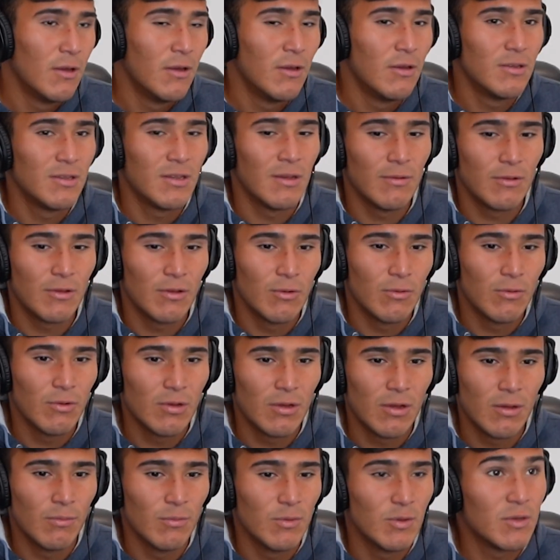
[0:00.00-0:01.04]
So, I'm
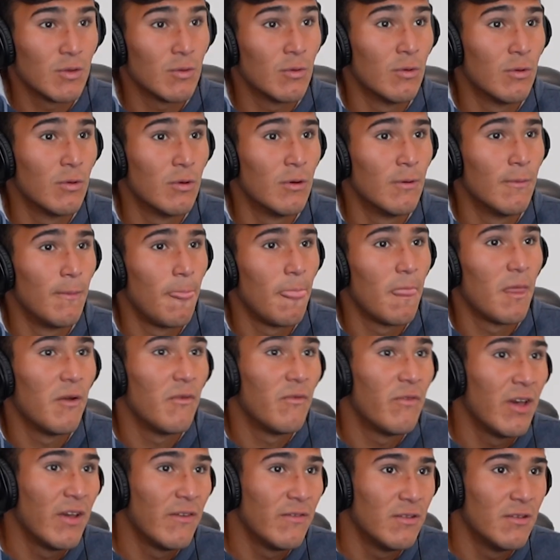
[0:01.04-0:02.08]
going to score
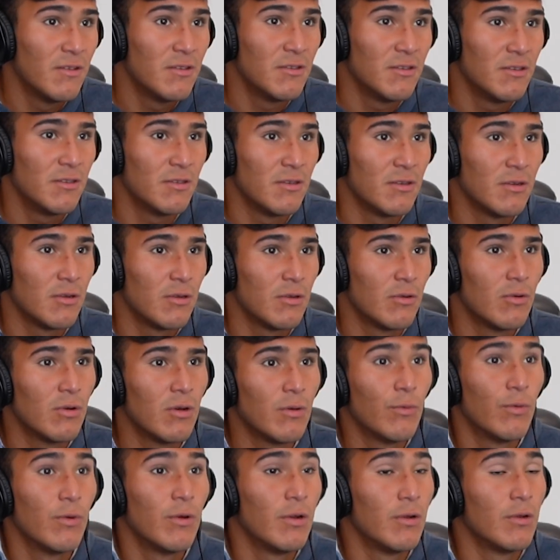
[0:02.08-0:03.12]
5 this season. I
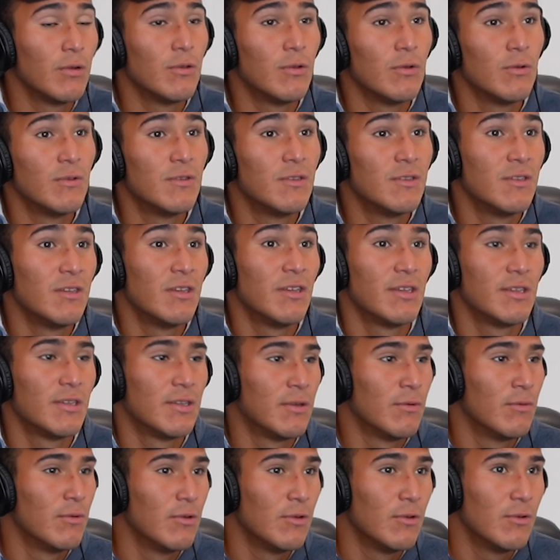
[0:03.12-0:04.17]
want to do 6.
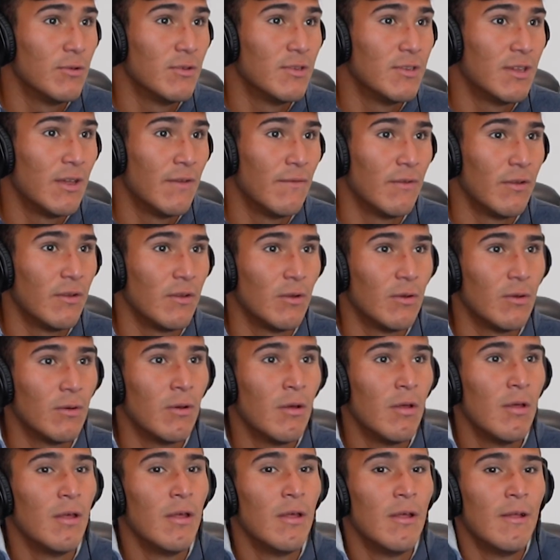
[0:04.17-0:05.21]
I want to do 7,
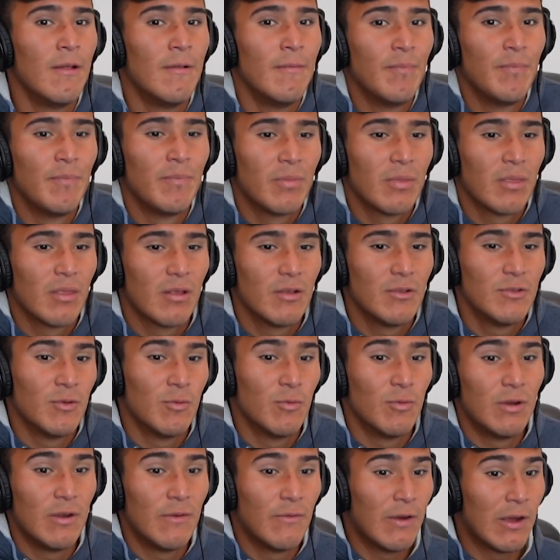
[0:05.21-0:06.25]
So
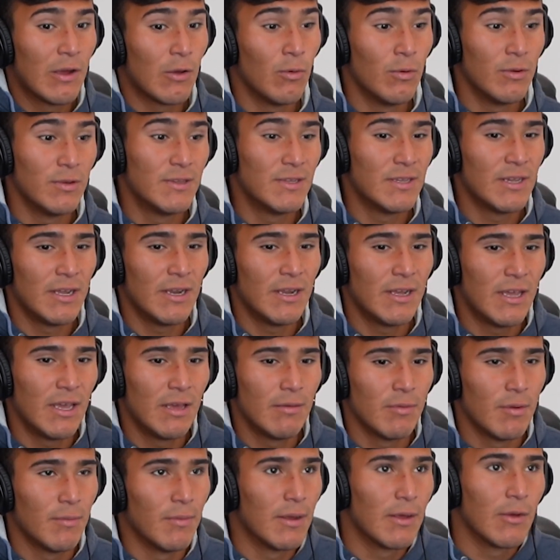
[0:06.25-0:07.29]
whenever I go inside a
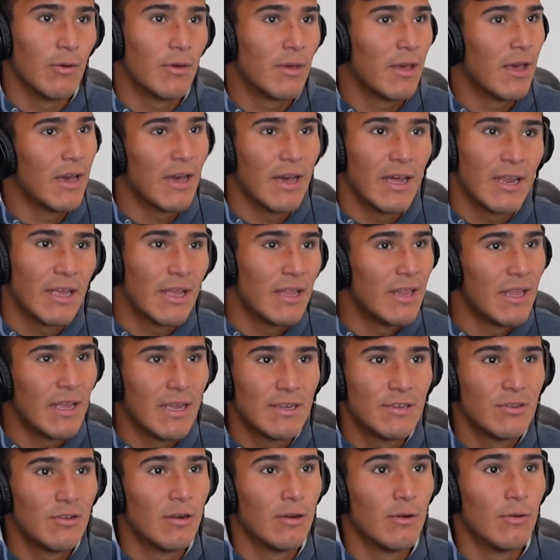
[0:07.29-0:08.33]
game, I'm like, okay, I got to get the
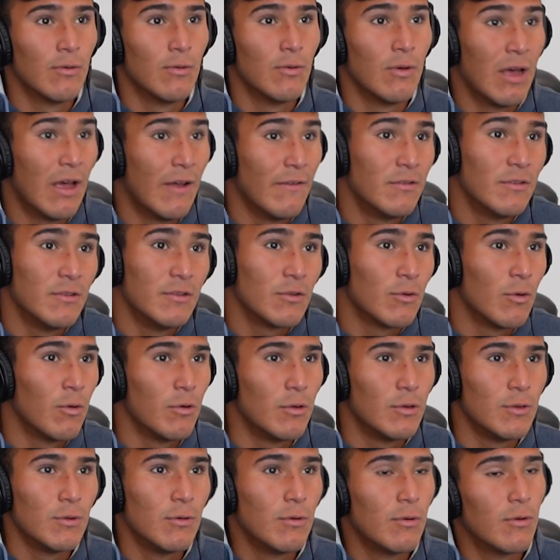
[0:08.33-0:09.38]
extra goal. I have to
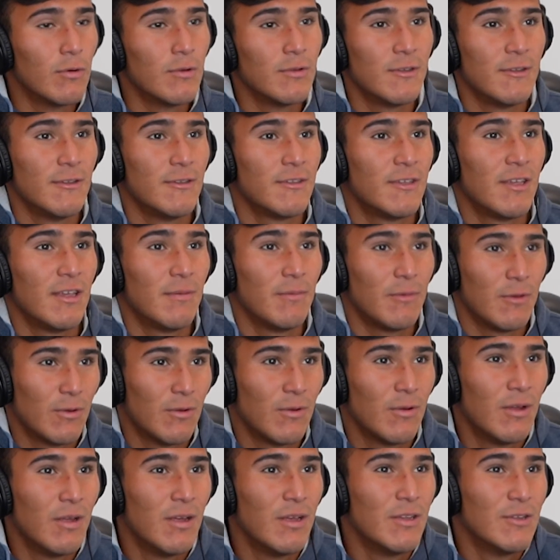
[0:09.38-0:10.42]
score 2 goals this
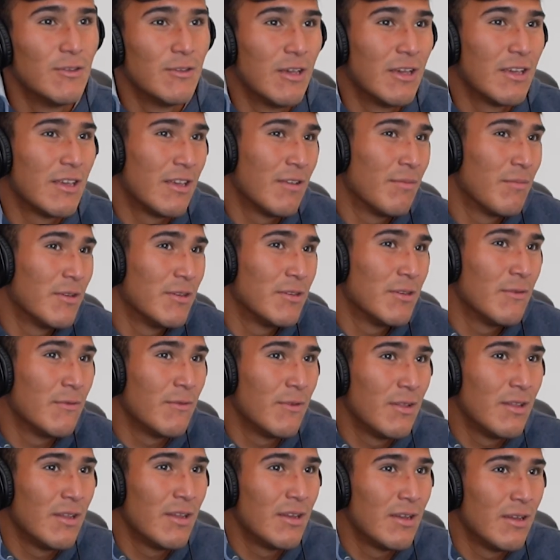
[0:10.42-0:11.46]
game, So I get myself
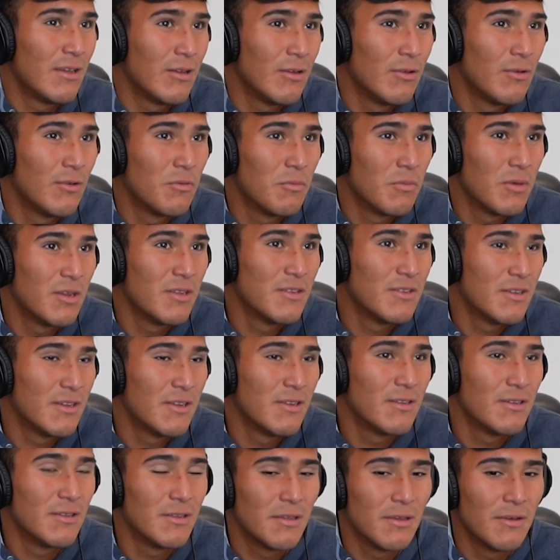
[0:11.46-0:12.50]
in that, mindset
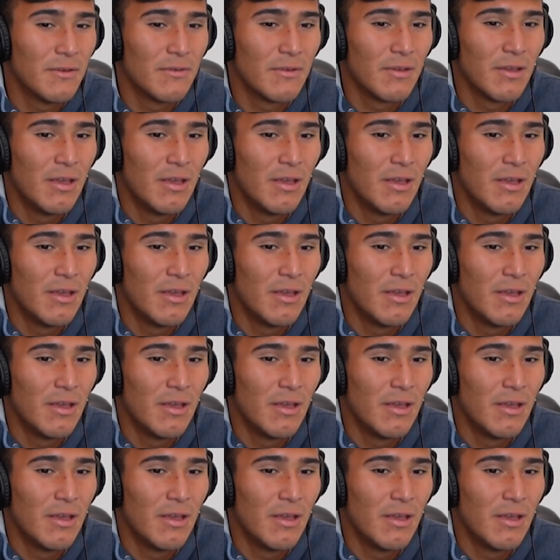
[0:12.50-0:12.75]
and stuff.